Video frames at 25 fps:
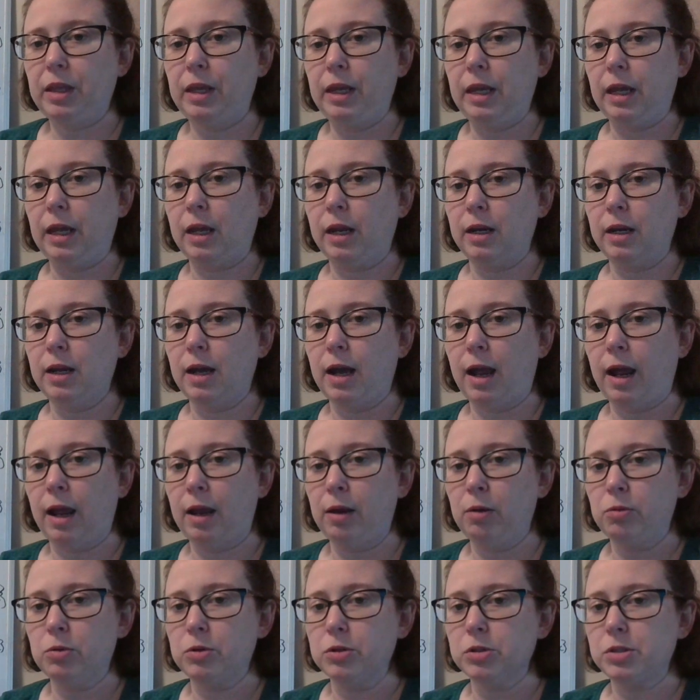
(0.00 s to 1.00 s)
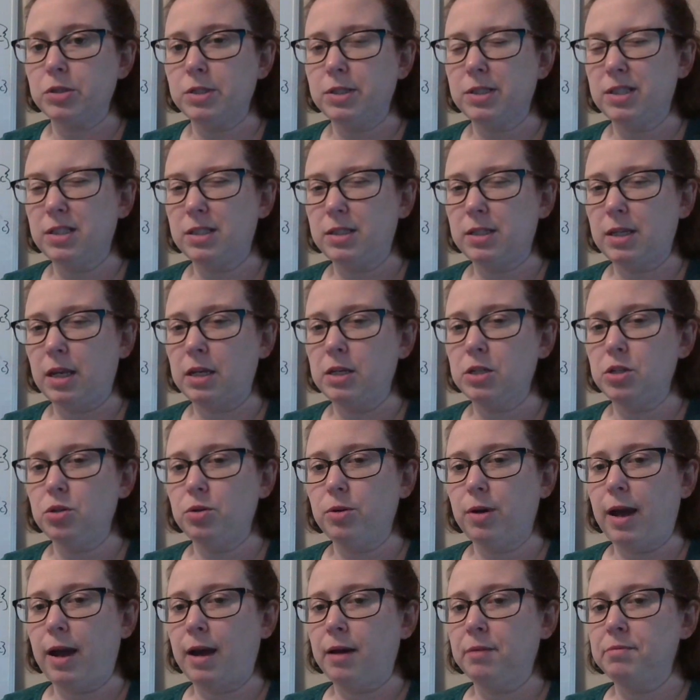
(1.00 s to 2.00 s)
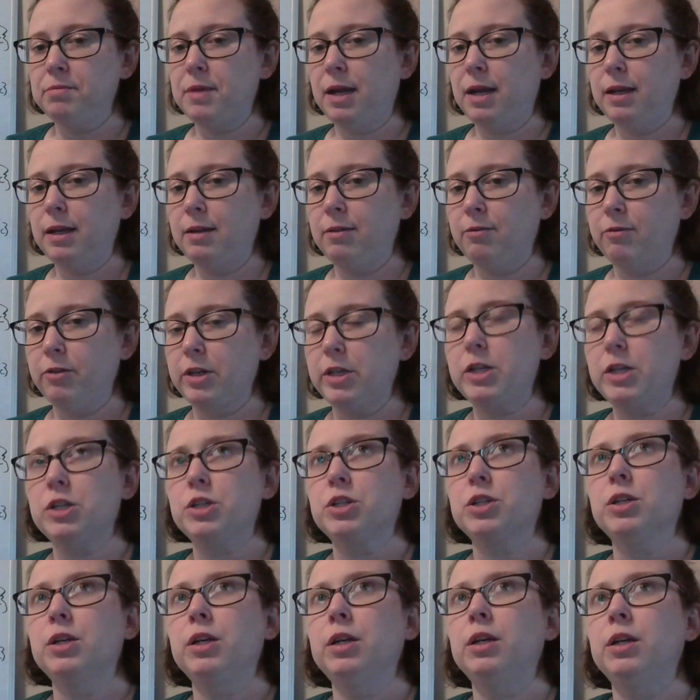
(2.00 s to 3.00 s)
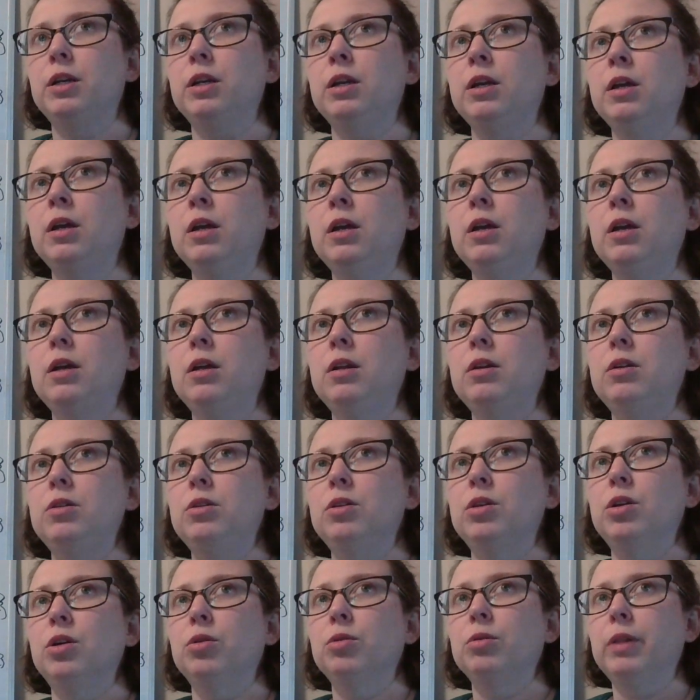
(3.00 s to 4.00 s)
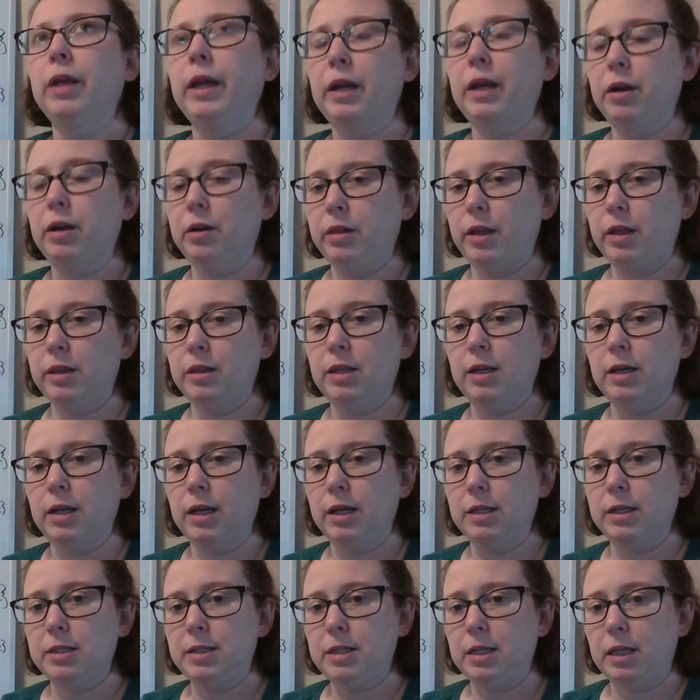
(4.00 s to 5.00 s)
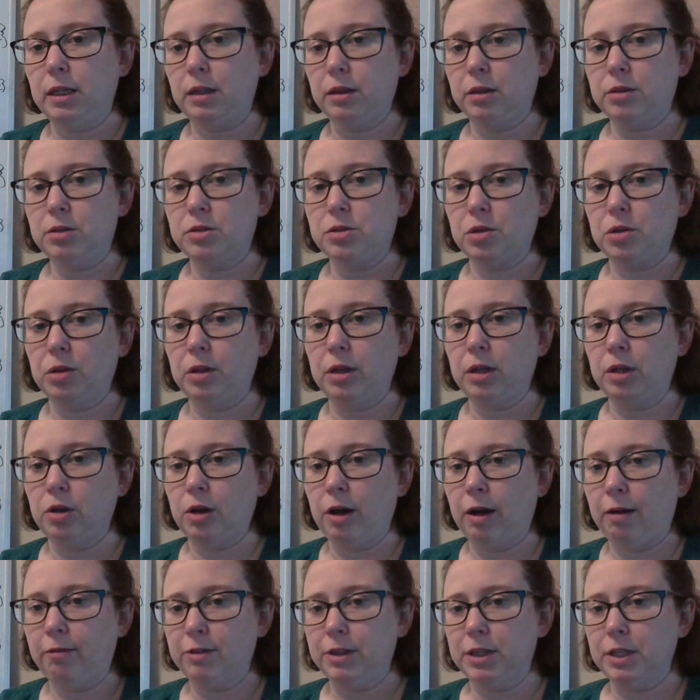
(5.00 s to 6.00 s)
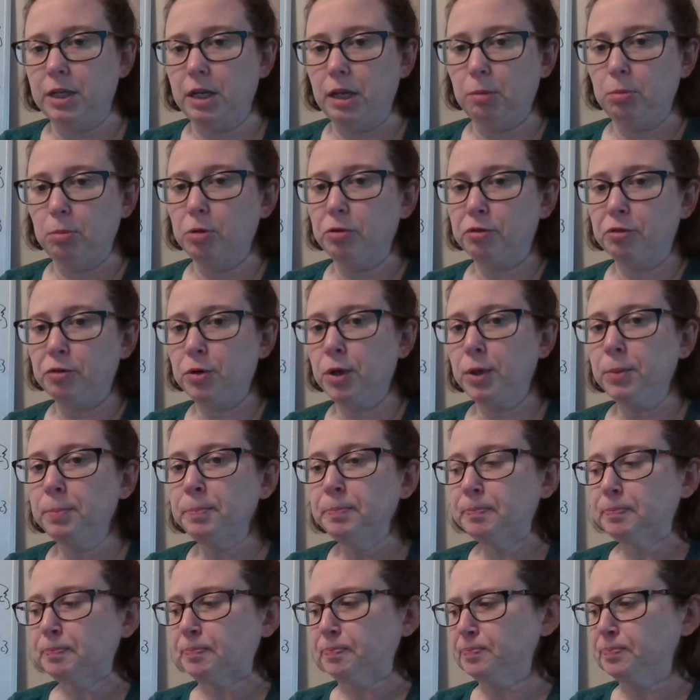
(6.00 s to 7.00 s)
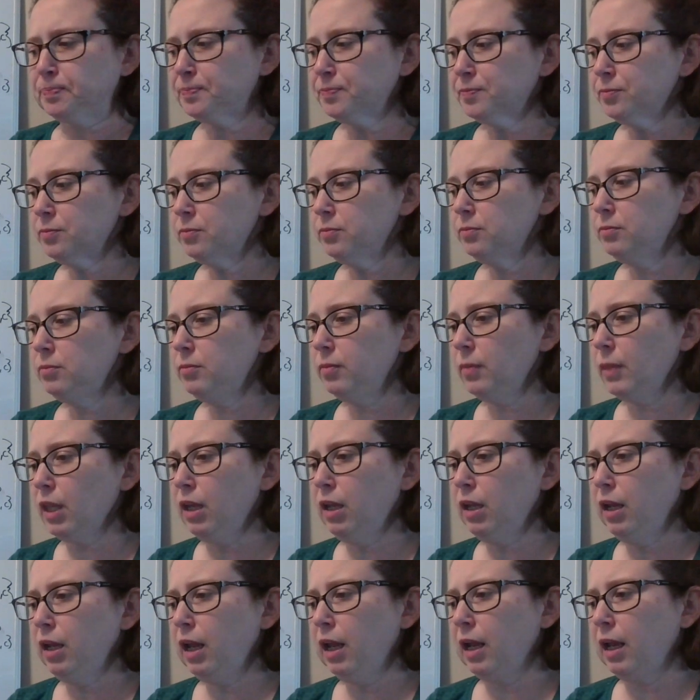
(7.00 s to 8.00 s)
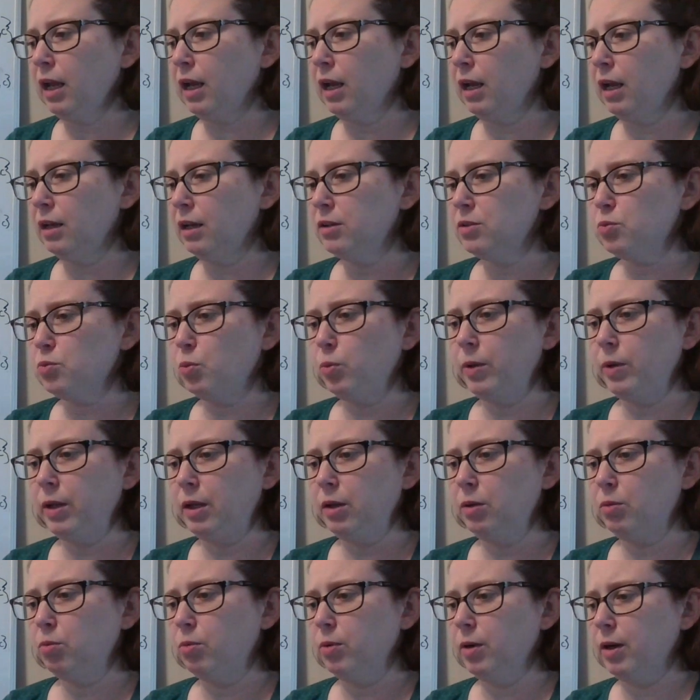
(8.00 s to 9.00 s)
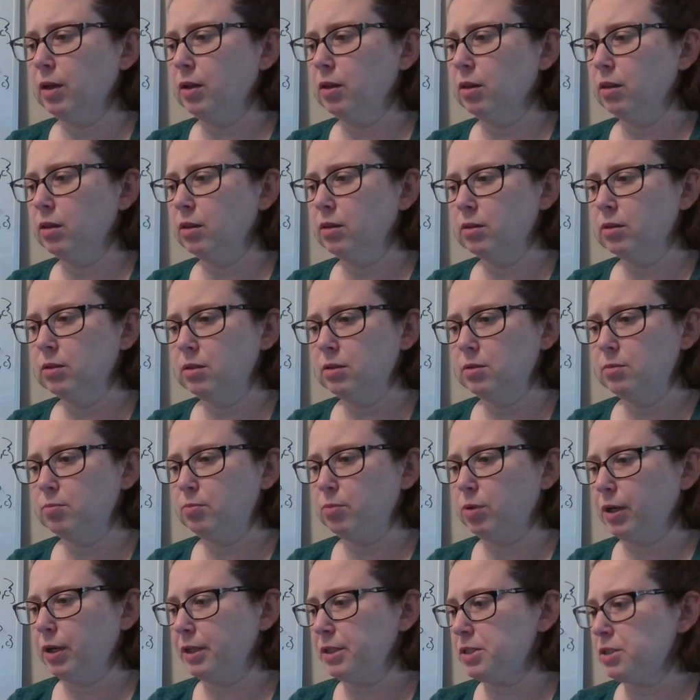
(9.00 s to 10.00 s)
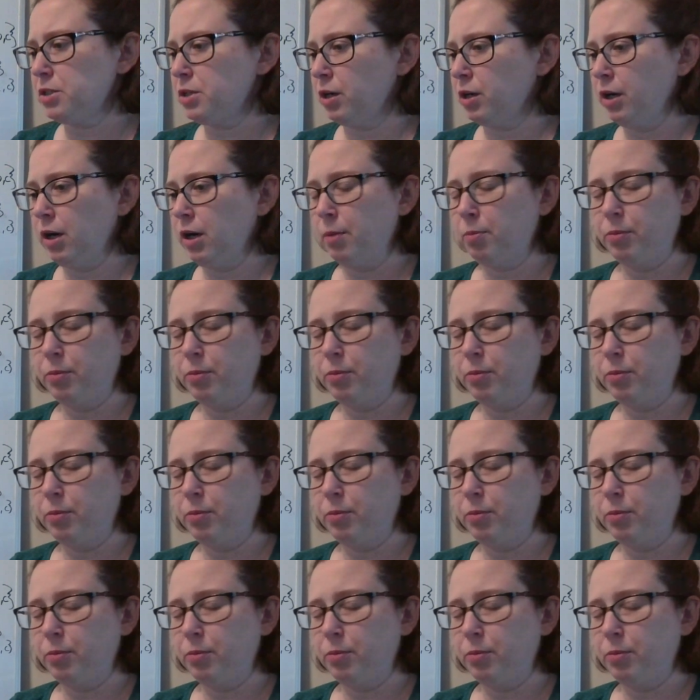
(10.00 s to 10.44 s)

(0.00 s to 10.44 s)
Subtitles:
And I will send you out that invitation no later than the 19th so that you have it the day before. And we will probably start